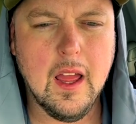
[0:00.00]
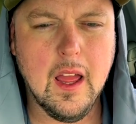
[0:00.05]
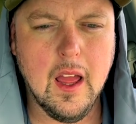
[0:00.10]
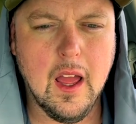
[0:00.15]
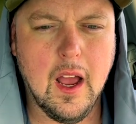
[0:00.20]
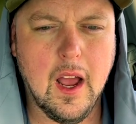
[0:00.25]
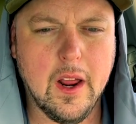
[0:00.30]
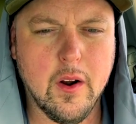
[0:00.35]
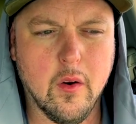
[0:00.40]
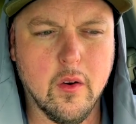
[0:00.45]

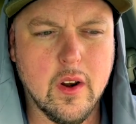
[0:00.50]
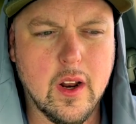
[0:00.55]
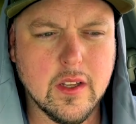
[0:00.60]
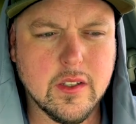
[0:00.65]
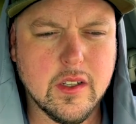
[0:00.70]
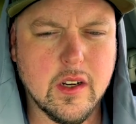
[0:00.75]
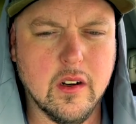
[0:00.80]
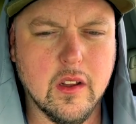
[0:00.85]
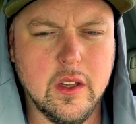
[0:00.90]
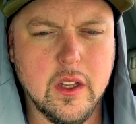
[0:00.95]
I don't
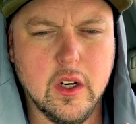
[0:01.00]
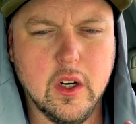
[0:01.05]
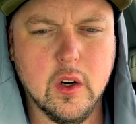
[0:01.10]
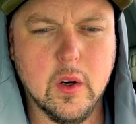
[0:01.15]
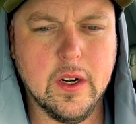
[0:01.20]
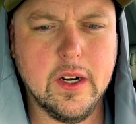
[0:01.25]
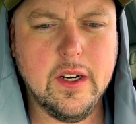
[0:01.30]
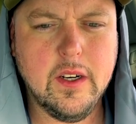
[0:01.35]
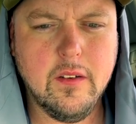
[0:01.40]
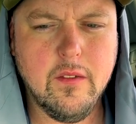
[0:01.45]
necessarily
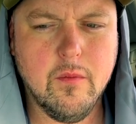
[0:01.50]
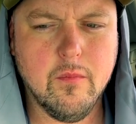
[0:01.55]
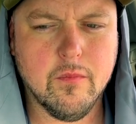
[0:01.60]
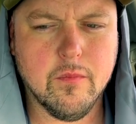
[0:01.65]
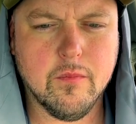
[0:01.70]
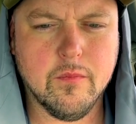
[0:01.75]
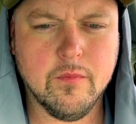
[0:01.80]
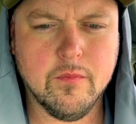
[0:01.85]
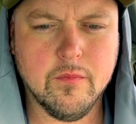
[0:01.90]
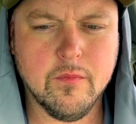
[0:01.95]
agree.
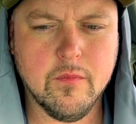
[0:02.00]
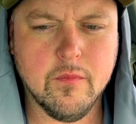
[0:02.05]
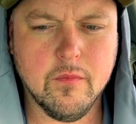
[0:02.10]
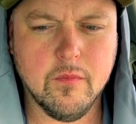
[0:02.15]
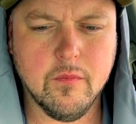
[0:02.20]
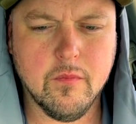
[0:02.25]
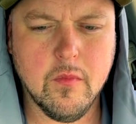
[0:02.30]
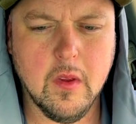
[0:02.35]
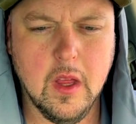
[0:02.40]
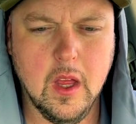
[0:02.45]

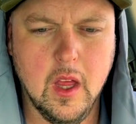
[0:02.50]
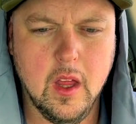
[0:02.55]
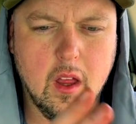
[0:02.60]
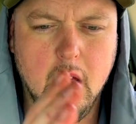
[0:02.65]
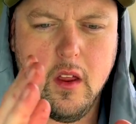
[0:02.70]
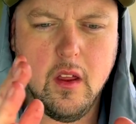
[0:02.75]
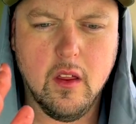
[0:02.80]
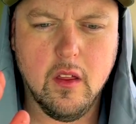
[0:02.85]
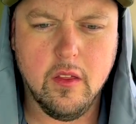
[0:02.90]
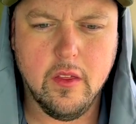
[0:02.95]

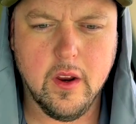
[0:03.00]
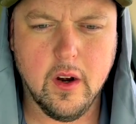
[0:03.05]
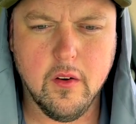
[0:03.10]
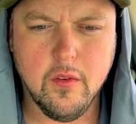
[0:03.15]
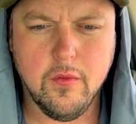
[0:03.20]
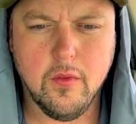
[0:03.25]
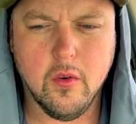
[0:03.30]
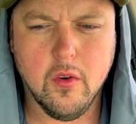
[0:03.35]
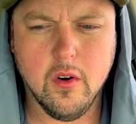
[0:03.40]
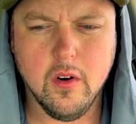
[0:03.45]

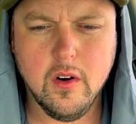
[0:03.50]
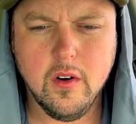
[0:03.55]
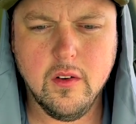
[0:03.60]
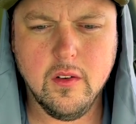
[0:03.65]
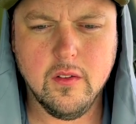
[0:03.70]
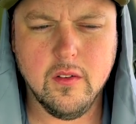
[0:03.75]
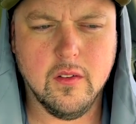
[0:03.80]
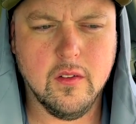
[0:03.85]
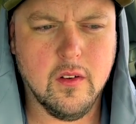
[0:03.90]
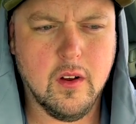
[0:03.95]
Therefore,
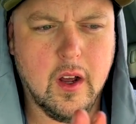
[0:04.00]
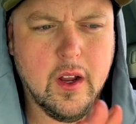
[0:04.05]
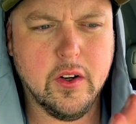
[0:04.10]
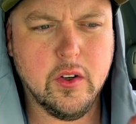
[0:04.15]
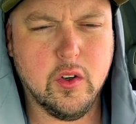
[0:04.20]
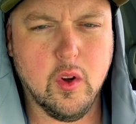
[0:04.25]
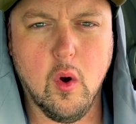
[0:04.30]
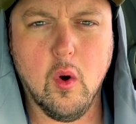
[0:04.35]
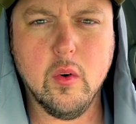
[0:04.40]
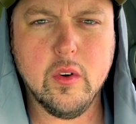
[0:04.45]
I
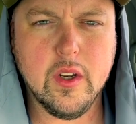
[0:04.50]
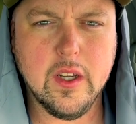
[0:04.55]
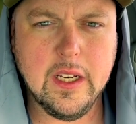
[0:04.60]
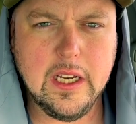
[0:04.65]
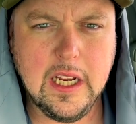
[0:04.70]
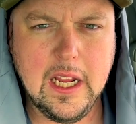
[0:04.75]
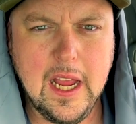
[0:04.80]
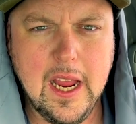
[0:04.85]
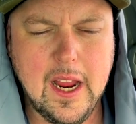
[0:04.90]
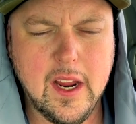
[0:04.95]
don't
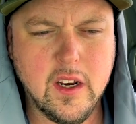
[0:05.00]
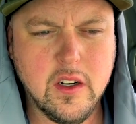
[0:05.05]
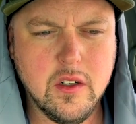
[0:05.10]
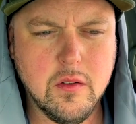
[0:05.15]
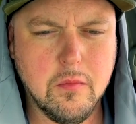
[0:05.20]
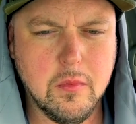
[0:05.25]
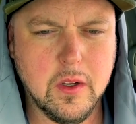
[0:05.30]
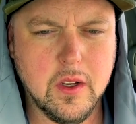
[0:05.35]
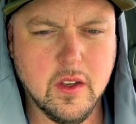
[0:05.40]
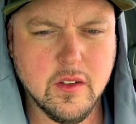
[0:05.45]
engage
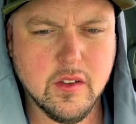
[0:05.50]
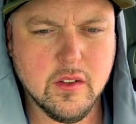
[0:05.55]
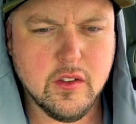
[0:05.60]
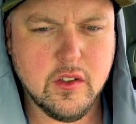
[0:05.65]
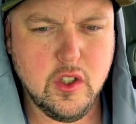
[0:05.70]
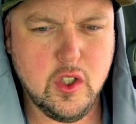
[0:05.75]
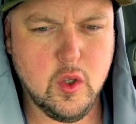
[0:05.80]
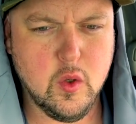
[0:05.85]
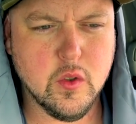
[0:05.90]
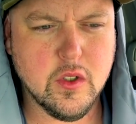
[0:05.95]
because it's
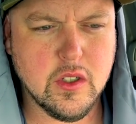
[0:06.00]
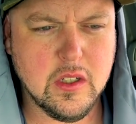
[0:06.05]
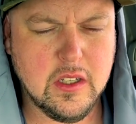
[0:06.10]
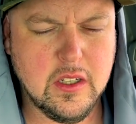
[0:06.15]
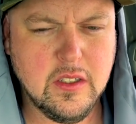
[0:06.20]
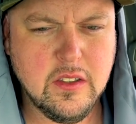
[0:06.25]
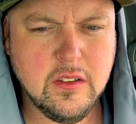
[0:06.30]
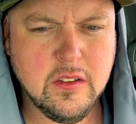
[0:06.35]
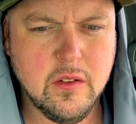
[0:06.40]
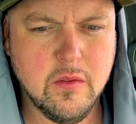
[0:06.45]

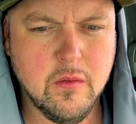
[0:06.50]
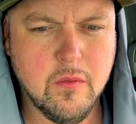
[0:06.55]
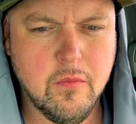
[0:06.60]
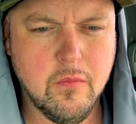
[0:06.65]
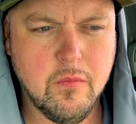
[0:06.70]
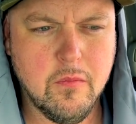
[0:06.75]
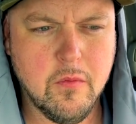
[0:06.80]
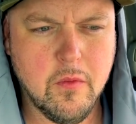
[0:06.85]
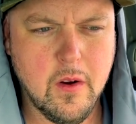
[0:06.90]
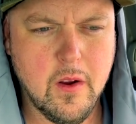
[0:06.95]
useless,
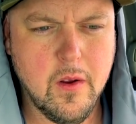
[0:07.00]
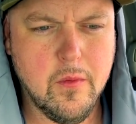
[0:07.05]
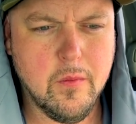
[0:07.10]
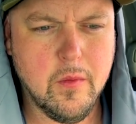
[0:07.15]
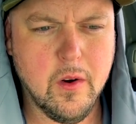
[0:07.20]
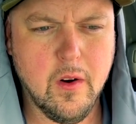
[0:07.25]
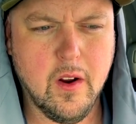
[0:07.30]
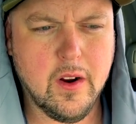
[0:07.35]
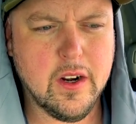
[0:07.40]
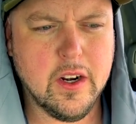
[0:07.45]
right? I'm
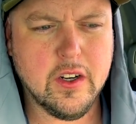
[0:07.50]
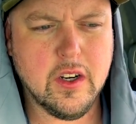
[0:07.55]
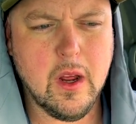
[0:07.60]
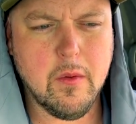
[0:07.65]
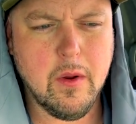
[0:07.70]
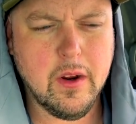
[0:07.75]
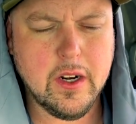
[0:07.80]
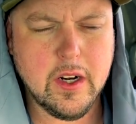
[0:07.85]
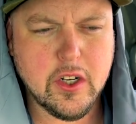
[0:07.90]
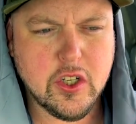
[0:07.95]
not going
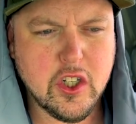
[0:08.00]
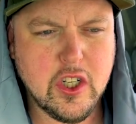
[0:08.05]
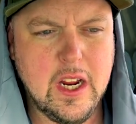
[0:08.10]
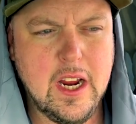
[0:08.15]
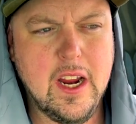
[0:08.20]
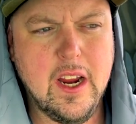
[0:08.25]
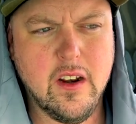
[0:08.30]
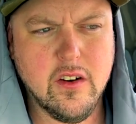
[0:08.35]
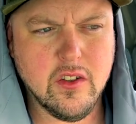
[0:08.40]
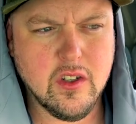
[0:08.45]
to
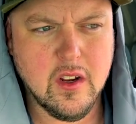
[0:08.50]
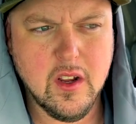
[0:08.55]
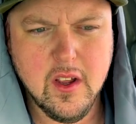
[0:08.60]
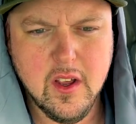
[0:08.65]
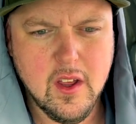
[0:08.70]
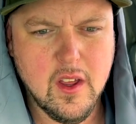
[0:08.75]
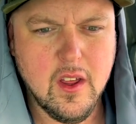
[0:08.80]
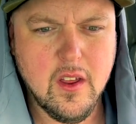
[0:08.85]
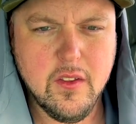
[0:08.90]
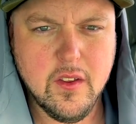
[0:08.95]
change
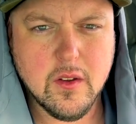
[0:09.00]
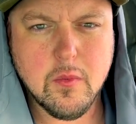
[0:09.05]
this